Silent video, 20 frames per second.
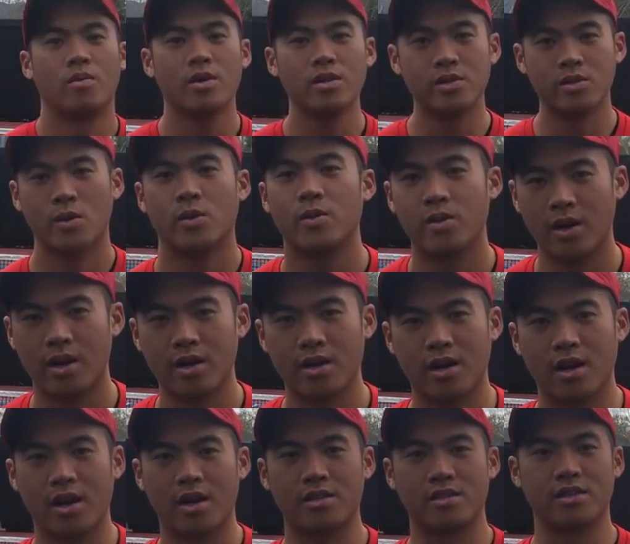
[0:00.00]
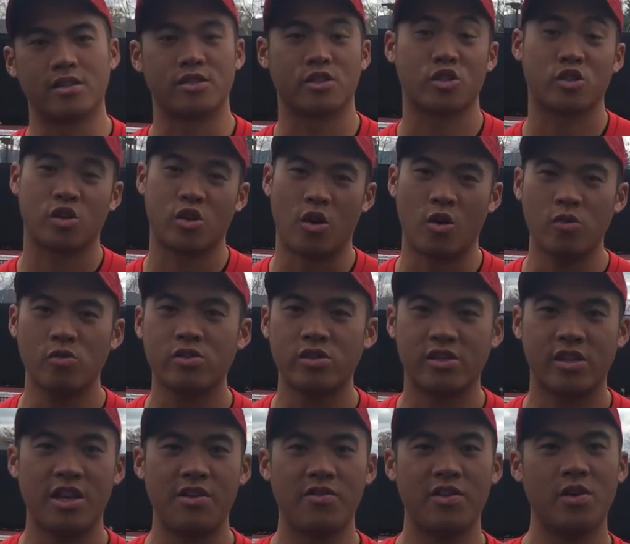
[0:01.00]
What's going on, guys? It's Coach
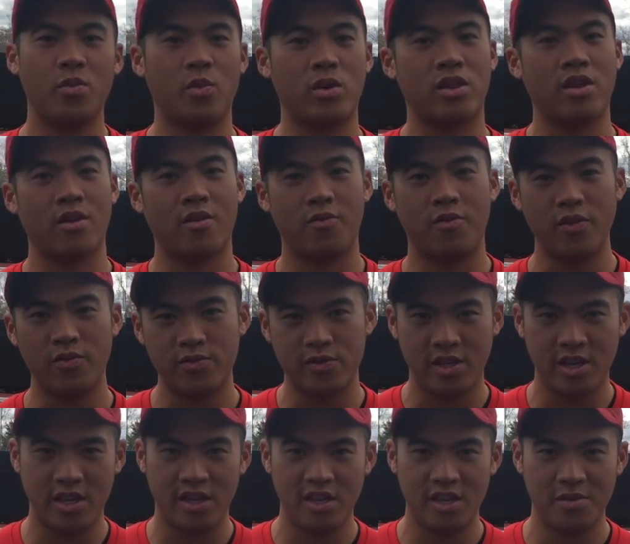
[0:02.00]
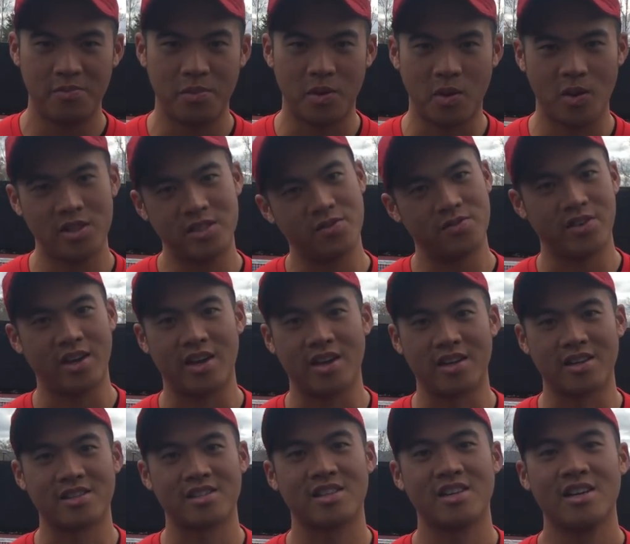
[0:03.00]
Steven with 15 Points of
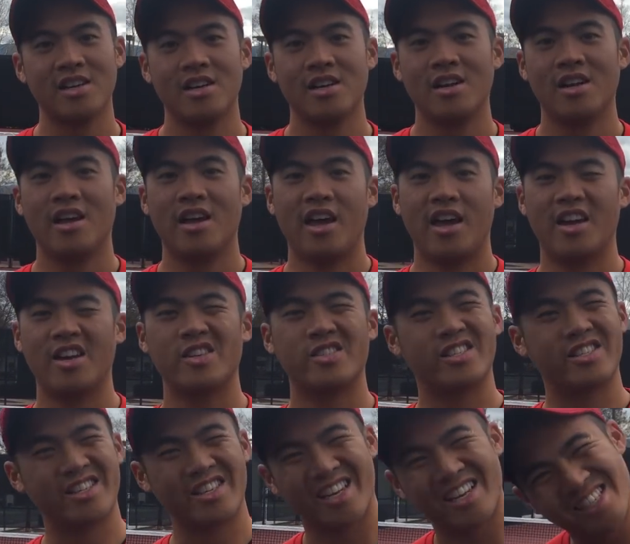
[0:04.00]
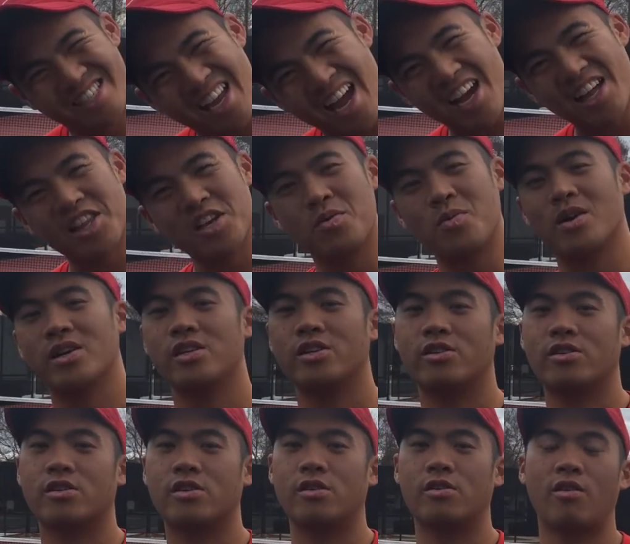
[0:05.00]
Tennis. And this is exactly 1
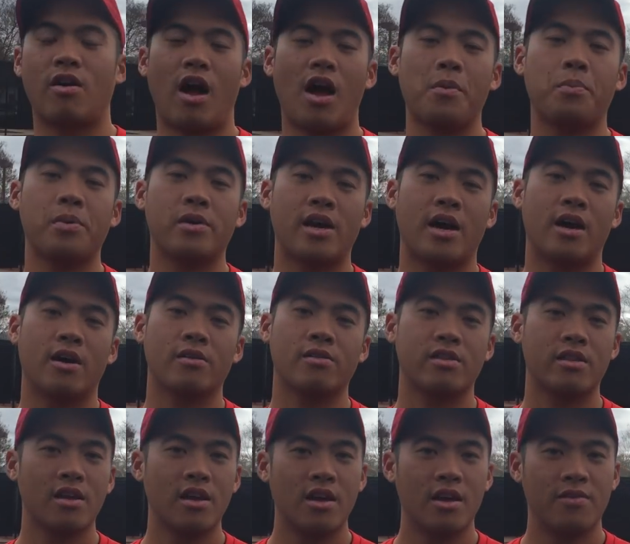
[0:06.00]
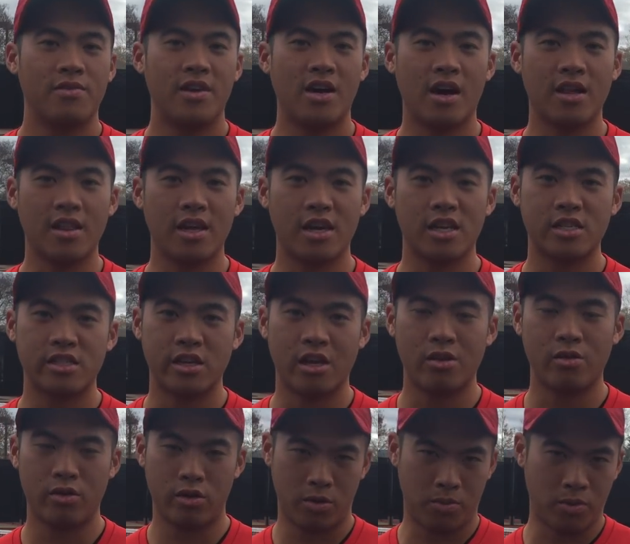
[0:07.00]
year ago I put out the online
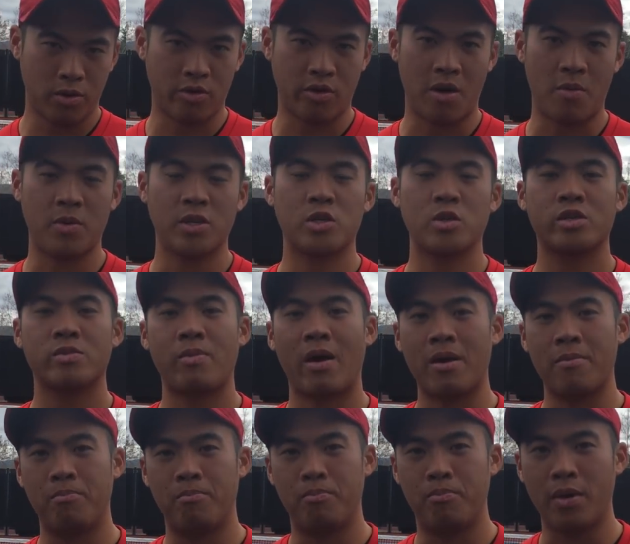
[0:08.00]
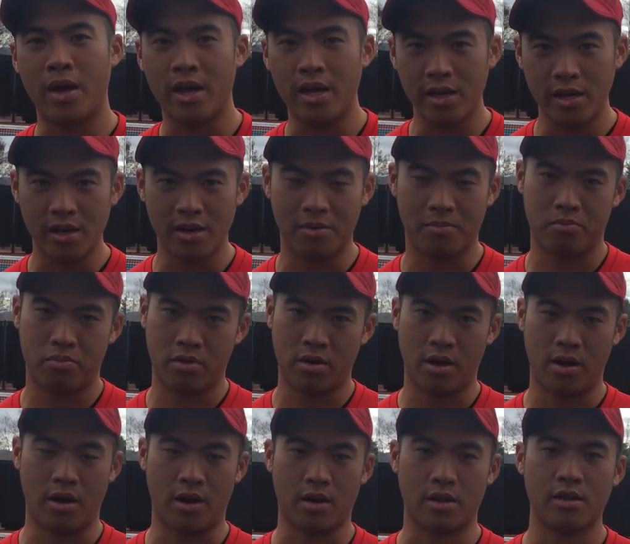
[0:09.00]
accelerator program, which was my beta
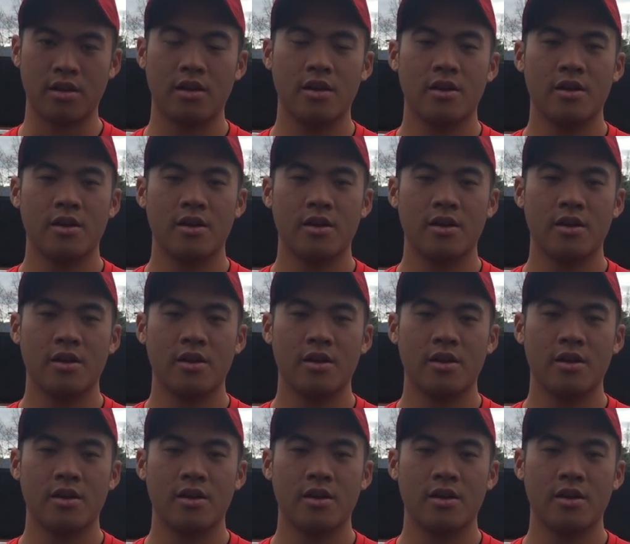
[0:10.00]
product.